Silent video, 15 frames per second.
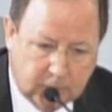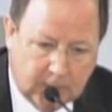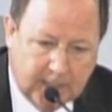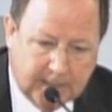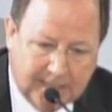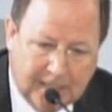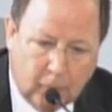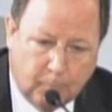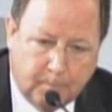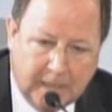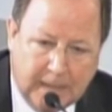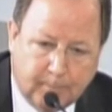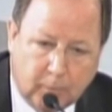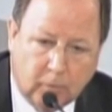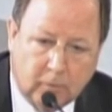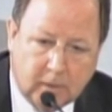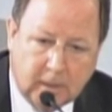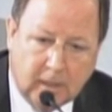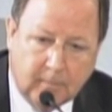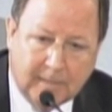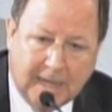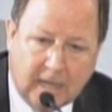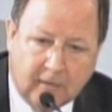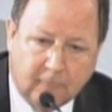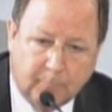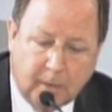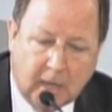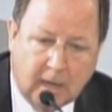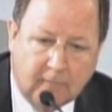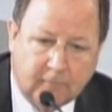trying to help people come out
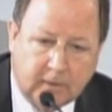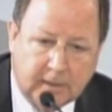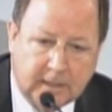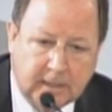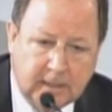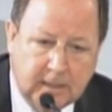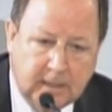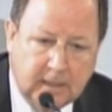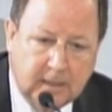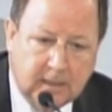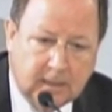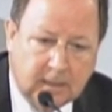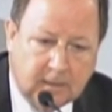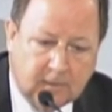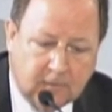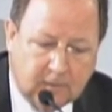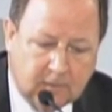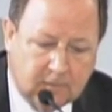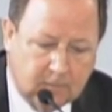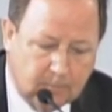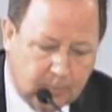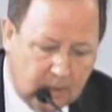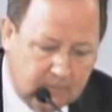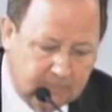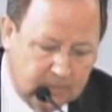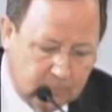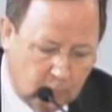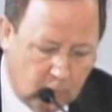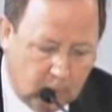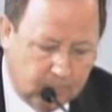of poverty. Since
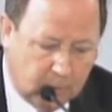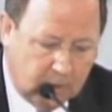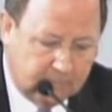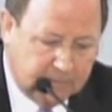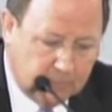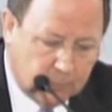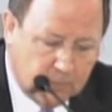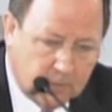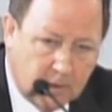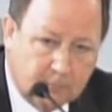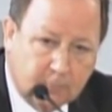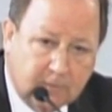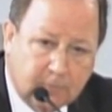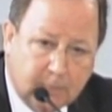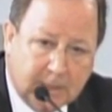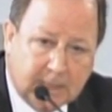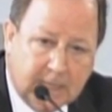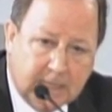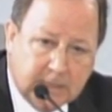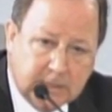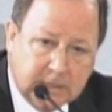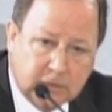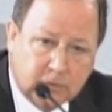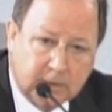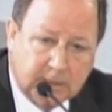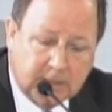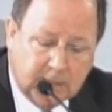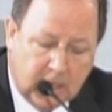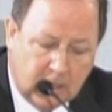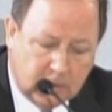the war on poverty was started, we've spent $19
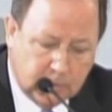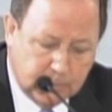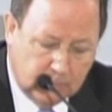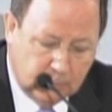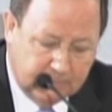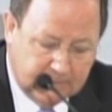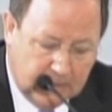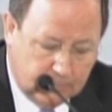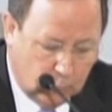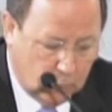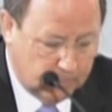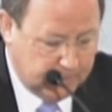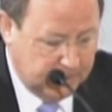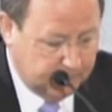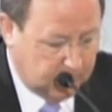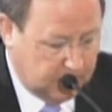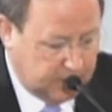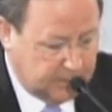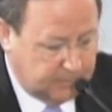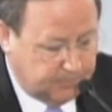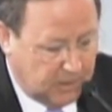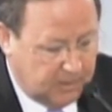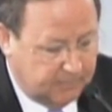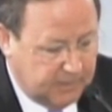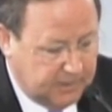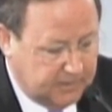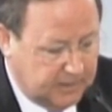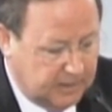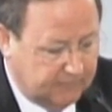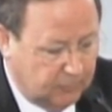trillion, but we've got more people in
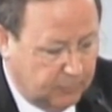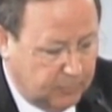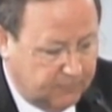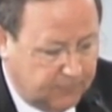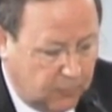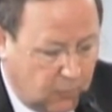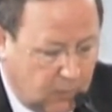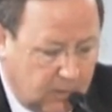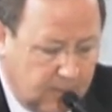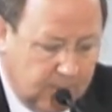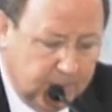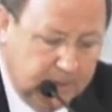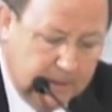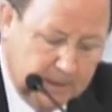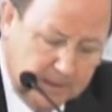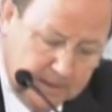poverty than ever before.